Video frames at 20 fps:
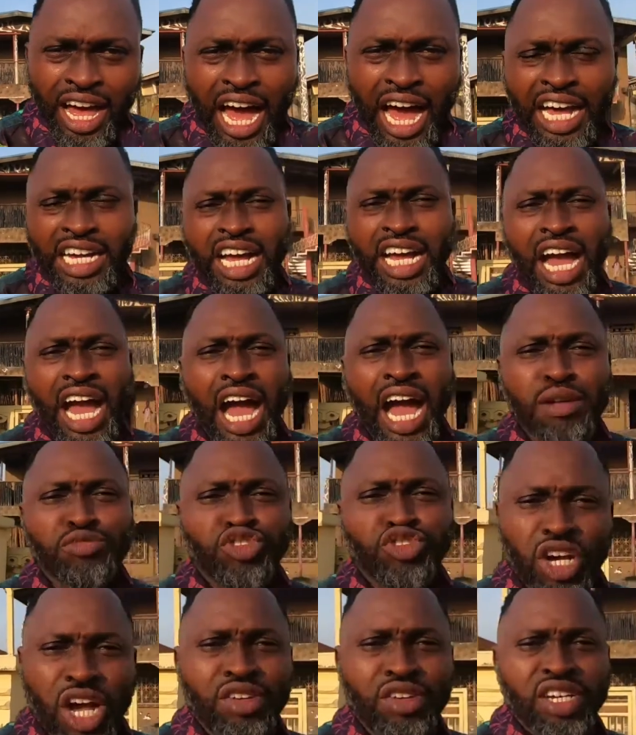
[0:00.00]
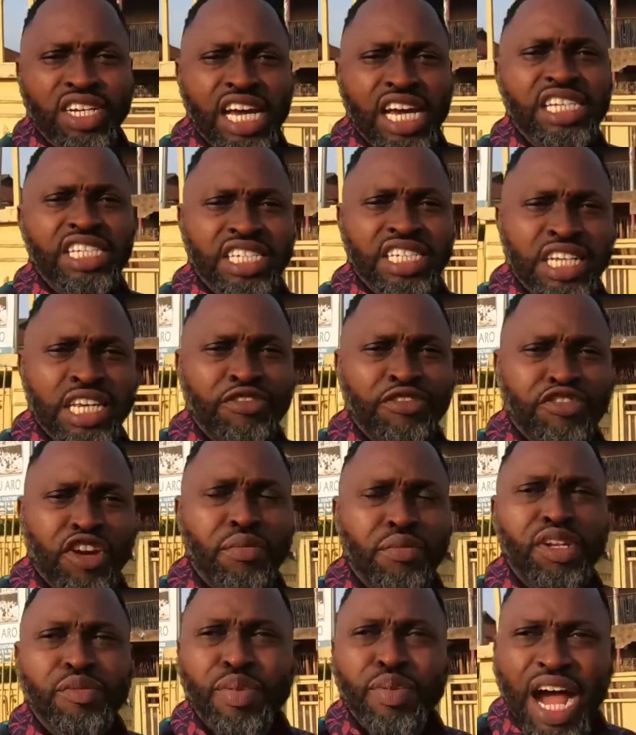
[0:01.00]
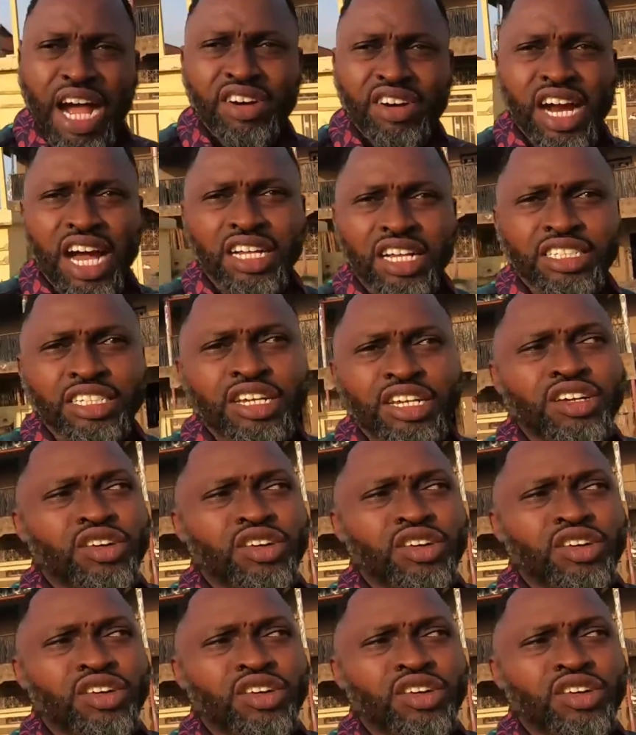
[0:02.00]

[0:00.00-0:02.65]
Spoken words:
I'm sure you can see from the background,